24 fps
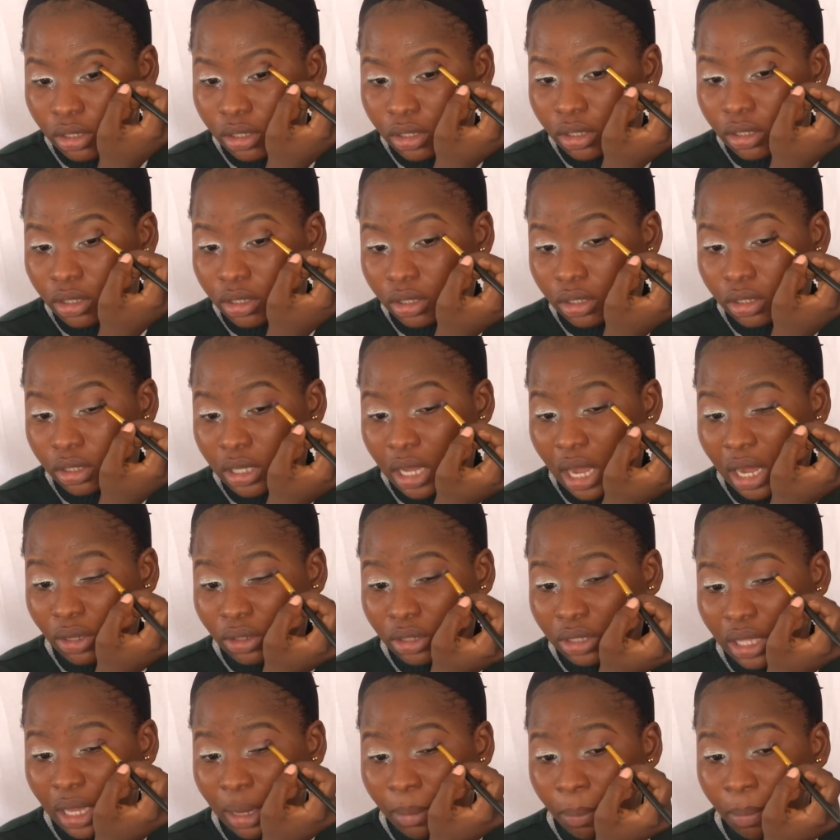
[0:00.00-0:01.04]
the
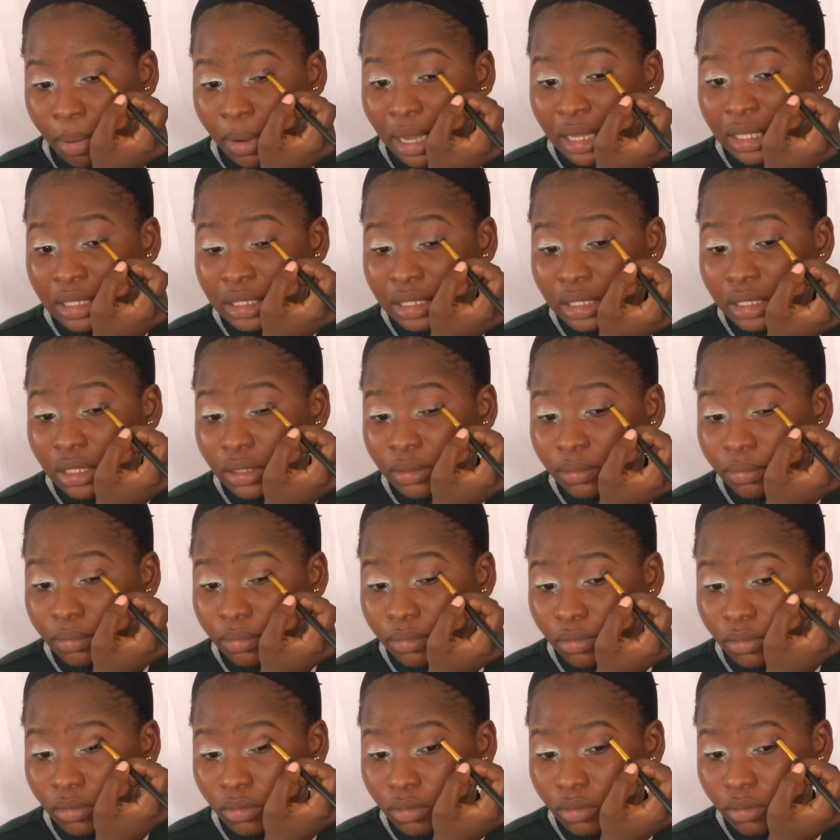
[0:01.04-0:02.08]
outer part.
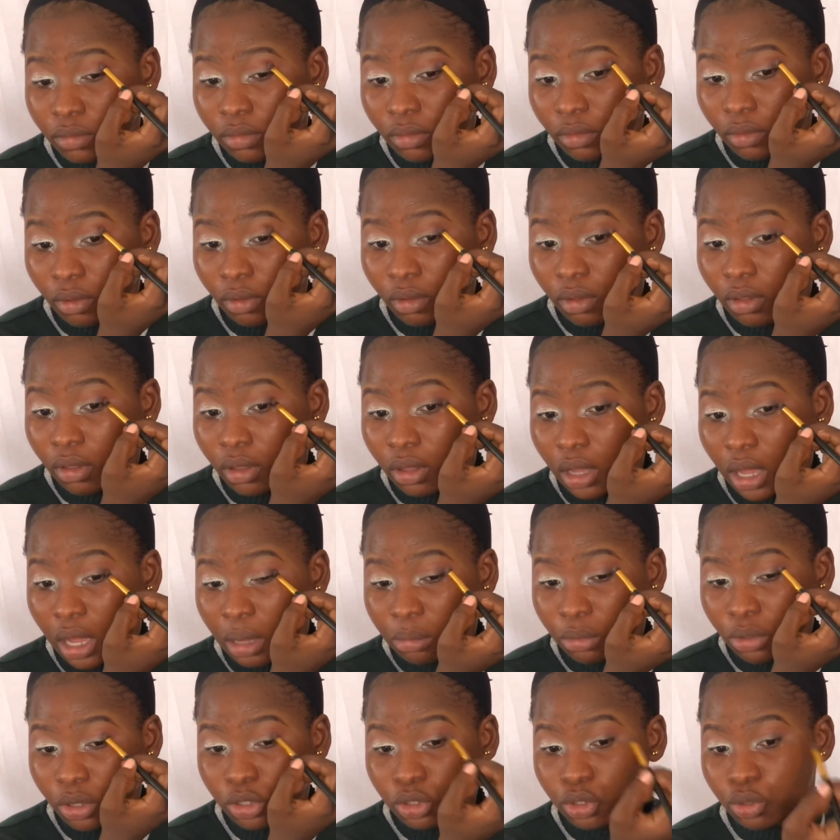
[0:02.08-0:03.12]
I'm
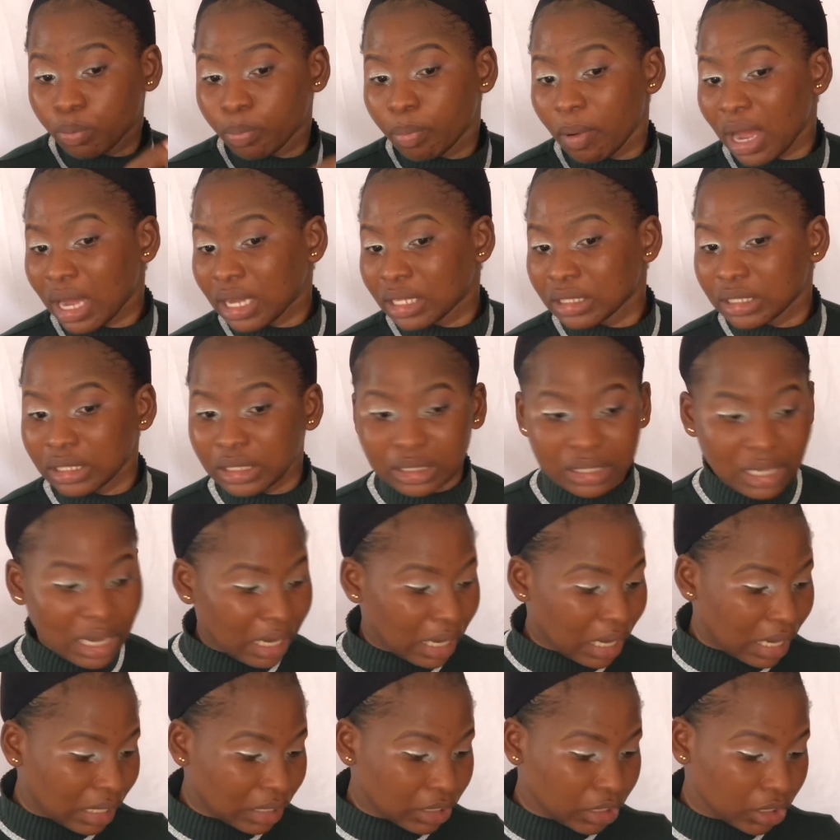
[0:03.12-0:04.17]
going to pack the
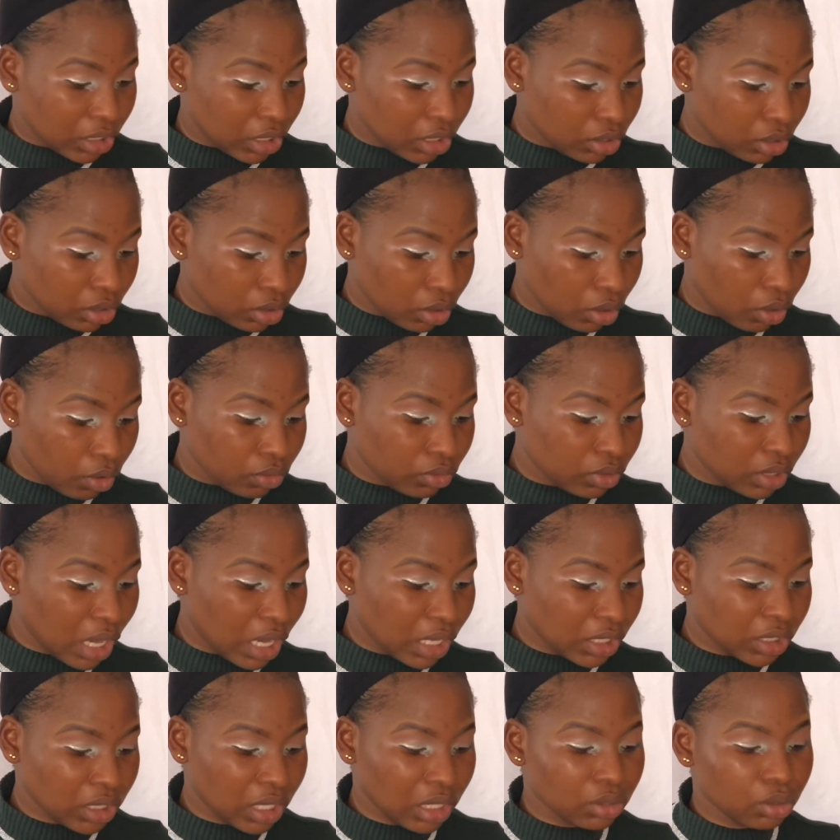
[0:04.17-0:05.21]
darker shade of the
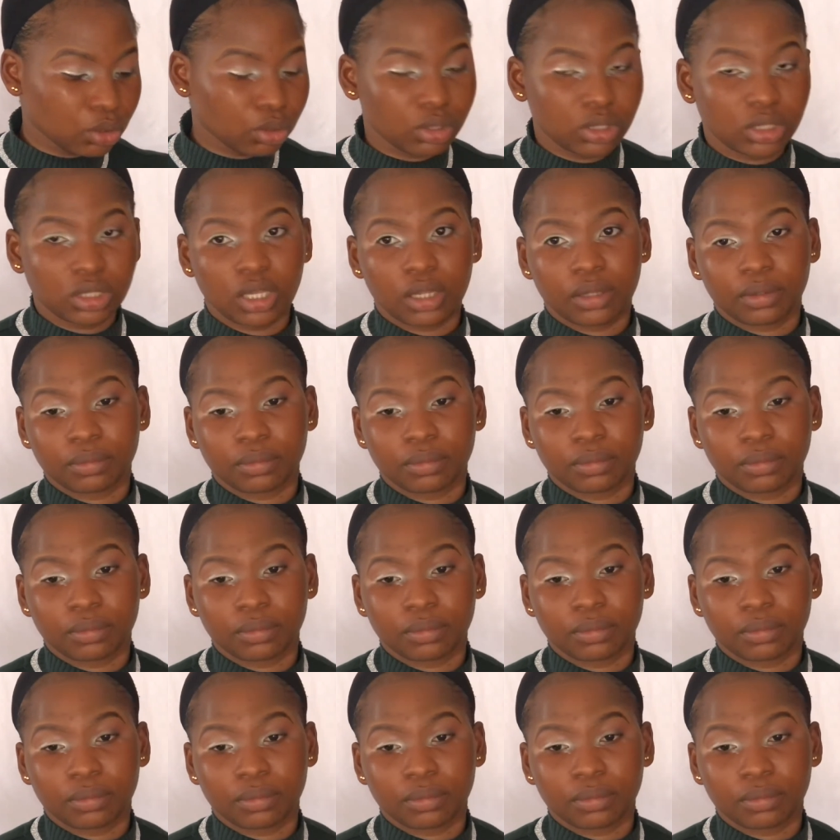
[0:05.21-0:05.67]
eyeshadow here.